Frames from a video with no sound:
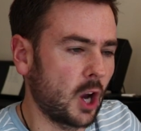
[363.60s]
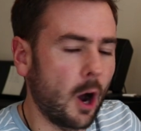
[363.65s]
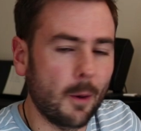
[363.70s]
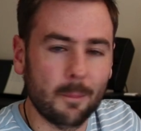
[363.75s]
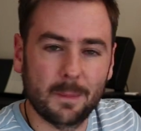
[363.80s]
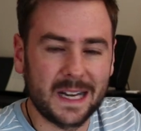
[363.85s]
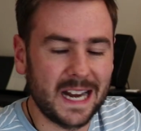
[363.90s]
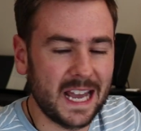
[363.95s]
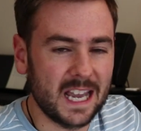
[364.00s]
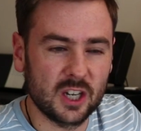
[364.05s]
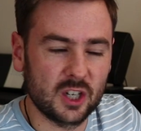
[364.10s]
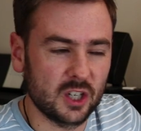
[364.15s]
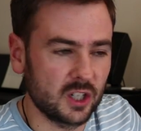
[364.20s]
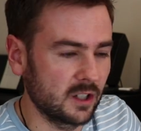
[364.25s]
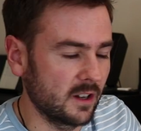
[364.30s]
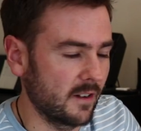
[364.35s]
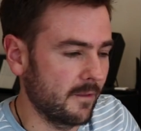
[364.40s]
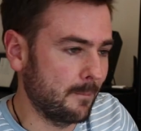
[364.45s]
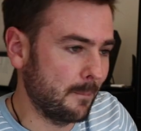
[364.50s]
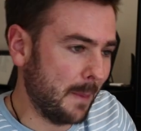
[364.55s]

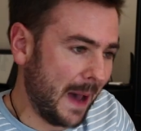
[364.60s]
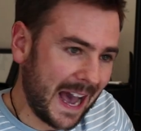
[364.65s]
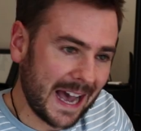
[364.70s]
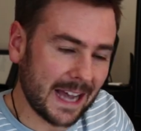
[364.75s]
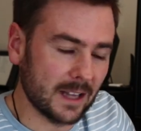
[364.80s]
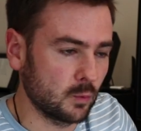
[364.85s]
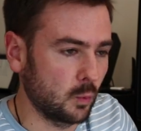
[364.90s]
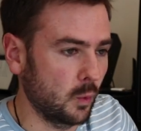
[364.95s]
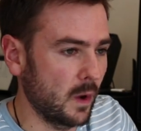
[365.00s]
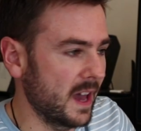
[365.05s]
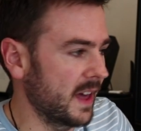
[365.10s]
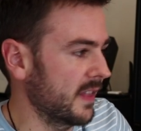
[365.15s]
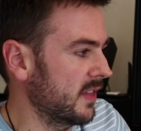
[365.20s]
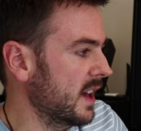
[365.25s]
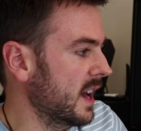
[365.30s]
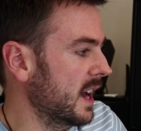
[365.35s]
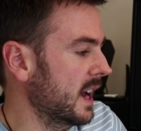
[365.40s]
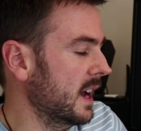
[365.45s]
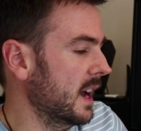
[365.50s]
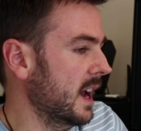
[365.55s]
combination of bad
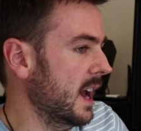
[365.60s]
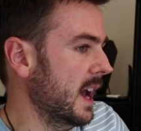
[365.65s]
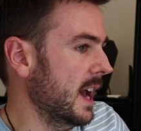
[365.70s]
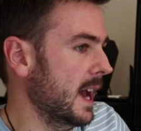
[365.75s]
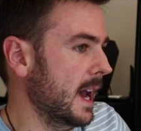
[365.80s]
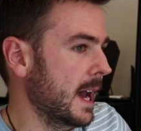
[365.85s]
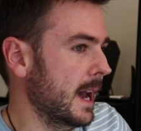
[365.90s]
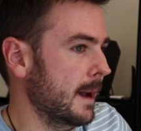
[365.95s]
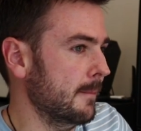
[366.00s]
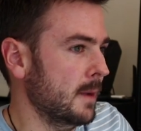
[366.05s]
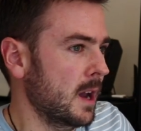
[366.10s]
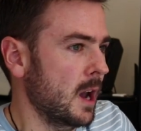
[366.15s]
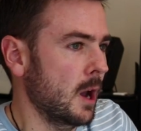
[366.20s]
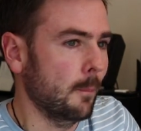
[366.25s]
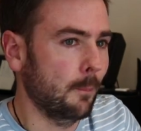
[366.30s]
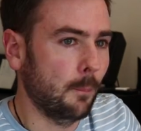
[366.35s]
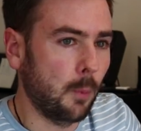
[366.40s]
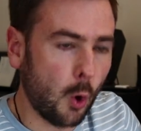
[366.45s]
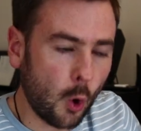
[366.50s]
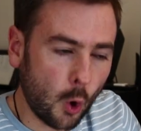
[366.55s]
weather, um,
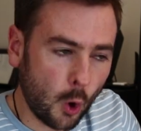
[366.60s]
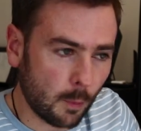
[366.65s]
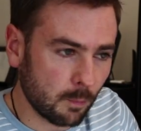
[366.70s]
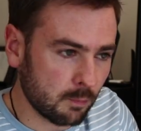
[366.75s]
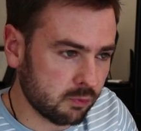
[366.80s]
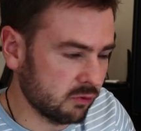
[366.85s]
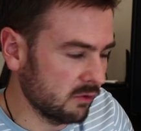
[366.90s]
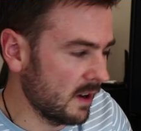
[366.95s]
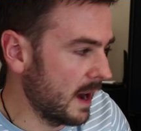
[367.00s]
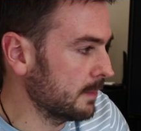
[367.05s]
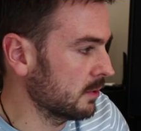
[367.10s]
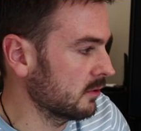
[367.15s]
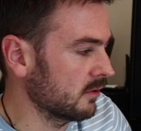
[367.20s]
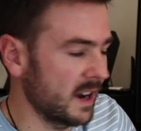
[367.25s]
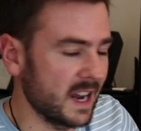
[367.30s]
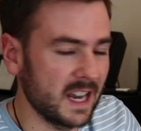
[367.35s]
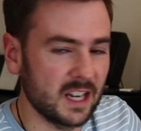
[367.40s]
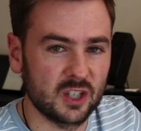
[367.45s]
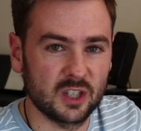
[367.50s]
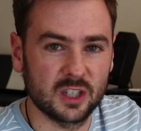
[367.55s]
poor
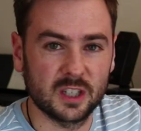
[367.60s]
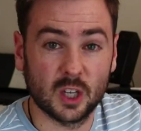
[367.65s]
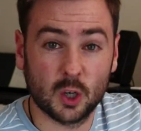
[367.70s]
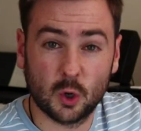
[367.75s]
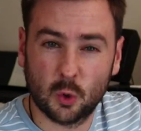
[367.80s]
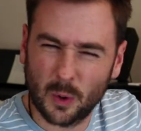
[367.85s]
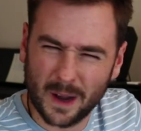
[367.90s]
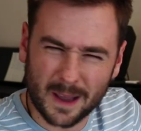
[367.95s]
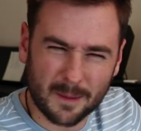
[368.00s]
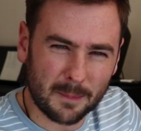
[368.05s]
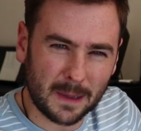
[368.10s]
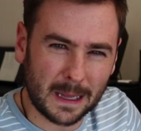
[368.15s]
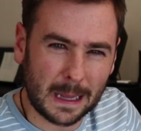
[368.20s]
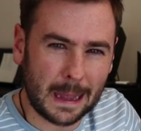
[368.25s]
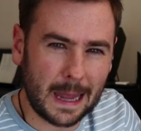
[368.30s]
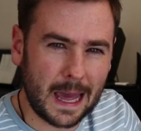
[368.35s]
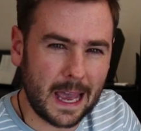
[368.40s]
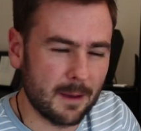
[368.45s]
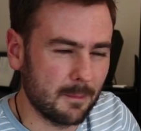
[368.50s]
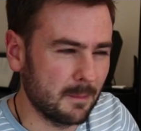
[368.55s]
preparation,
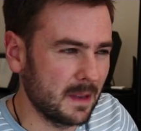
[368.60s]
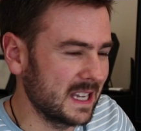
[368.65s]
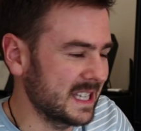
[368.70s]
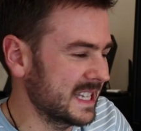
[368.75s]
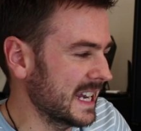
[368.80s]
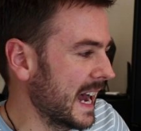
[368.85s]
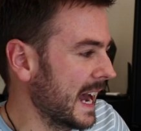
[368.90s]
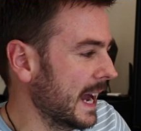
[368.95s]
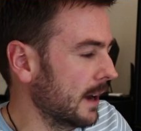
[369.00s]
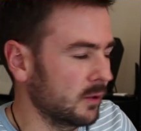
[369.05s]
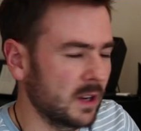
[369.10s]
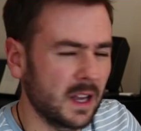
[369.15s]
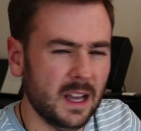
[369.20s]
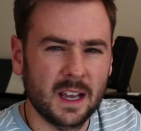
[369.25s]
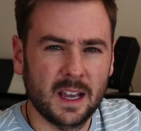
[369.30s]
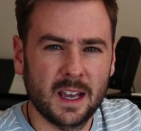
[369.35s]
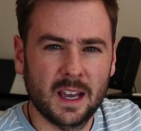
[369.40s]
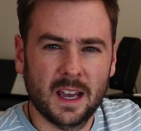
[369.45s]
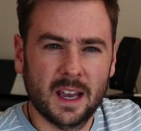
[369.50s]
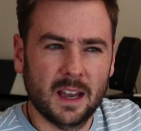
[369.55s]
equipment letting me down,
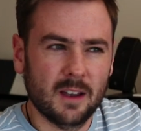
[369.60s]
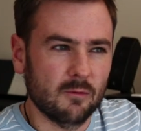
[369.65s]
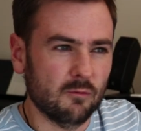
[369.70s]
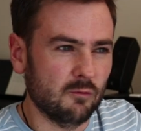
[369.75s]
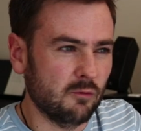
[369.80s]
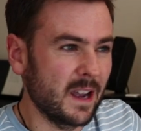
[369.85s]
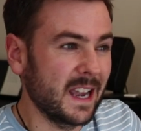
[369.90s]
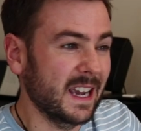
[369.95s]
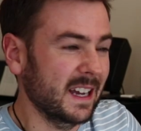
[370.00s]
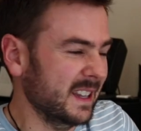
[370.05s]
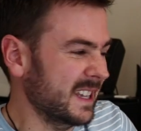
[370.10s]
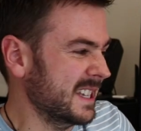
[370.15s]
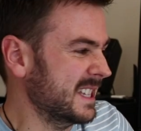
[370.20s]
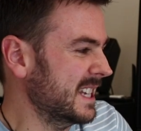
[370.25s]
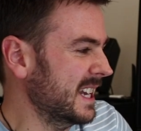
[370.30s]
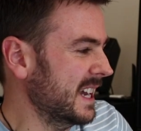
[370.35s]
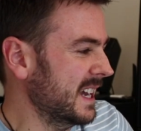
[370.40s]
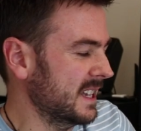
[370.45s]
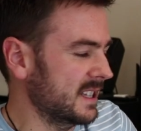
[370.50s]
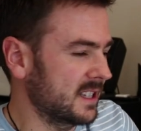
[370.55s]
really
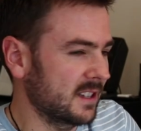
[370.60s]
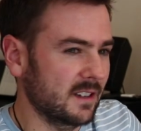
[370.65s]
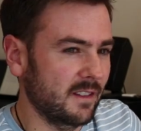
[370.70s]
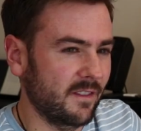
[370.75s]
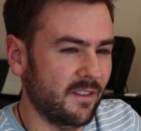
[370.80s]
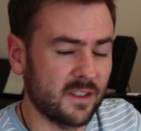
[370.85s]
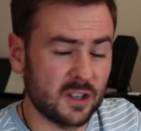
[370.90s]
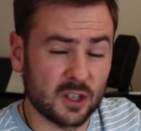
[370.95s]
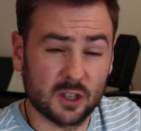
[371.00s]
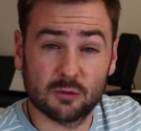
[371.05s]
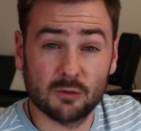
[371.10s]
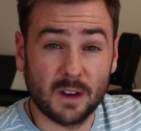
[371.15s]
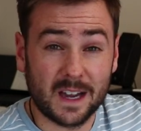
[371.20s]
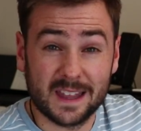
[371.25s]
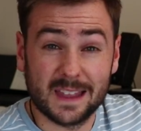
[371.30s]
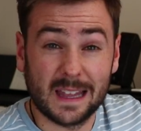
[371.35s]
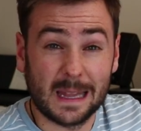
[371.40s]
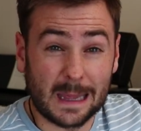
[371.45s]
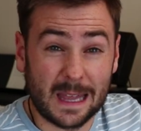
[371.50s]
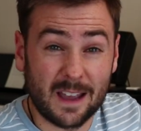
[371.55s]
did
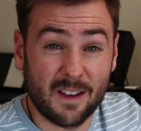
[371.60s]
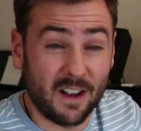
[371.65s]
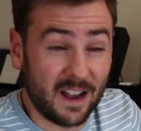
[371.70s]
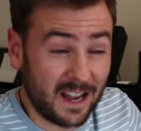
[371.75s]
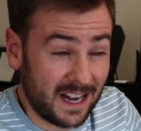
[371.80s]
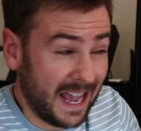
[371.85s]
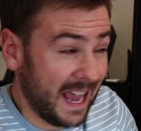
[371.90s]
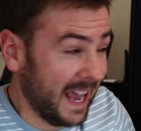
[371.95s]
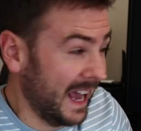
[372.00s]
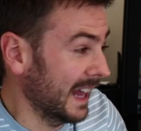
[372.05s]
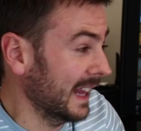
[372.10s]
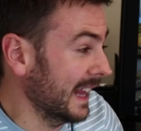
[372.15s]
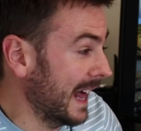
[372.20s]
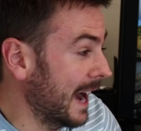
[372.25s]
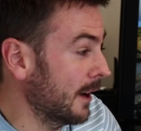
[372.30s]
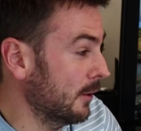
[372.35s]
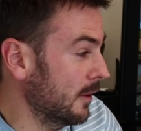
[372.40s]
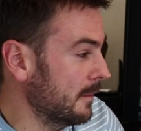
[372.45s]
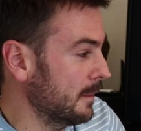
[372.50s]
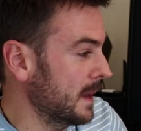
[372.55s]
frustrate the living hell
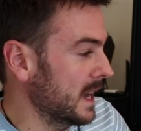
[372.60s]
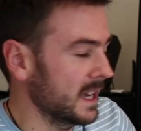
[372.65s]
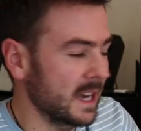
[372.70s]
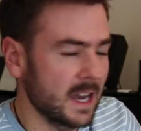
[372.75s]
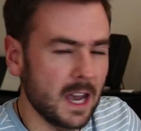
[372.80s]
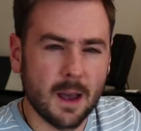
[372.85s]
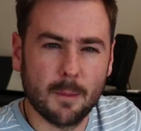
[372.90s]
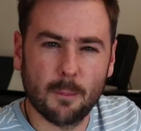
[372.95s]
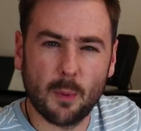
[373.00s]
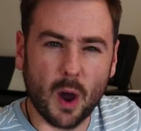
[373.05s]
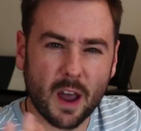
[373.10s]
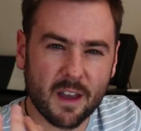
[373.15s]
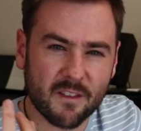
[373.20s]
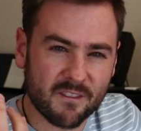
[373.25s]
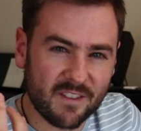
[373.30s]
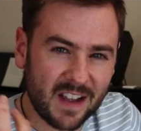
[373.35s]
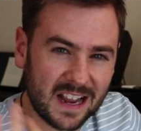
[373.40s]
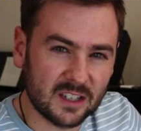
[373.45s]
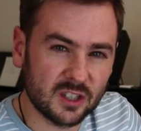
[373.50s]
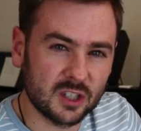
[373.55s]
out of me, but I
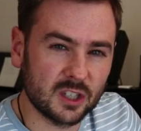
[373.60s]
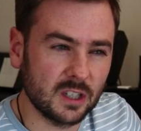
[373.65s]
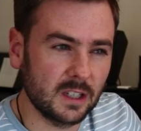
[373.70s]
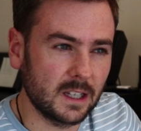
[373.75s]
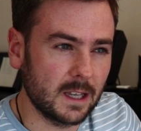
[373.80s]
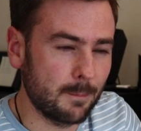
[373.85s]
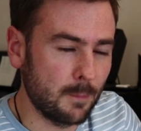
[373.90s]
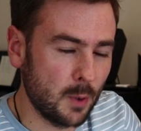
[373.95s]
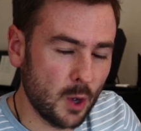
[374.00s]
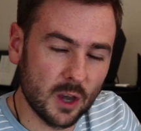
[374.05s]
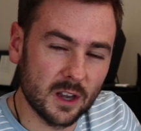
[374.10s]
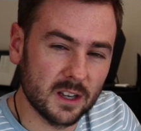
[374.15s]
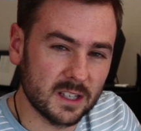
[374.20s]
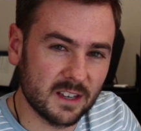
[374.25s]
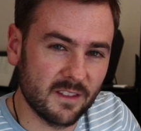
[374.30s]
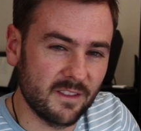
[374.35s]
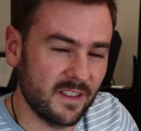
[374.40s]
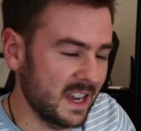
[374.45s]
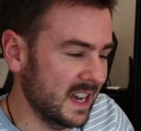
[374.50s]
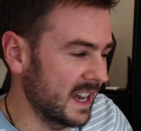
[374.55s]
eventually
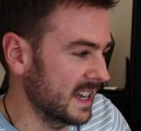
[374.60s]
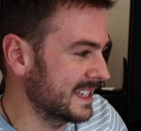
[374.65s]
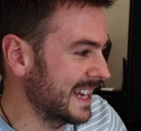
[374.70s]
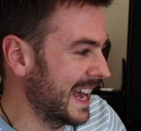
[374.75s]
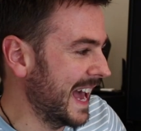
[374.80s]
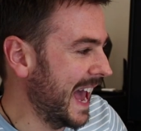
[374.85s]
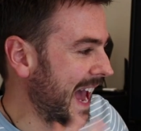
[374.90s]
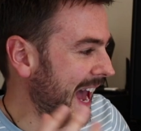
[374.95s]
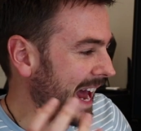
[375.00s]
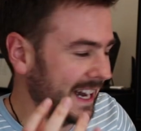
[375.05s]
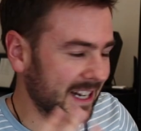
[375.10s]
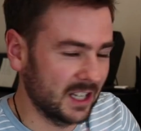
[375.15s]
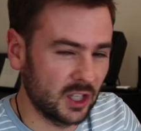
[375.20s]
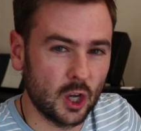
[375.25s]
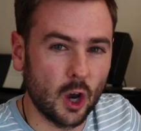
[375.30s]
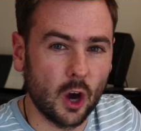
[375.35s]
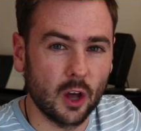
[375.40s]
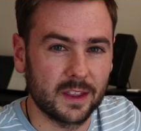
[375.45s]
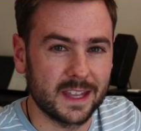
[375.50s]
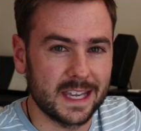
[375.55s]
persevered
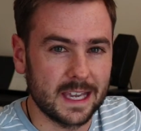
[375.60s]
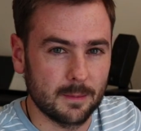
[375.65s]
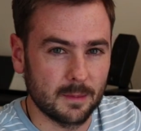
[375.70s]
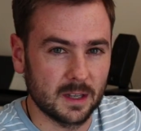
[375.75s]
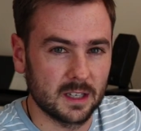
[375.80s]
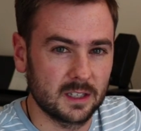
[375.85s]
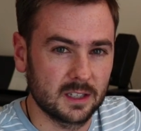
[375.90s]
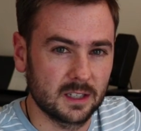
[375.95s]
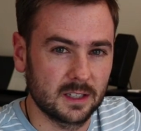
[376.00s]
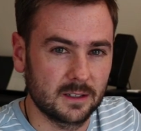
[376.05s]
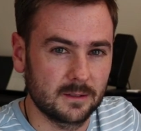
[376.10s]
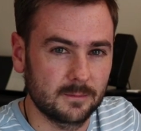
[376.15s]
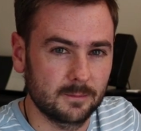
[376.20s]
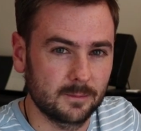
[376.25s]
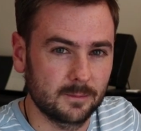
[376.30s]
and got the image.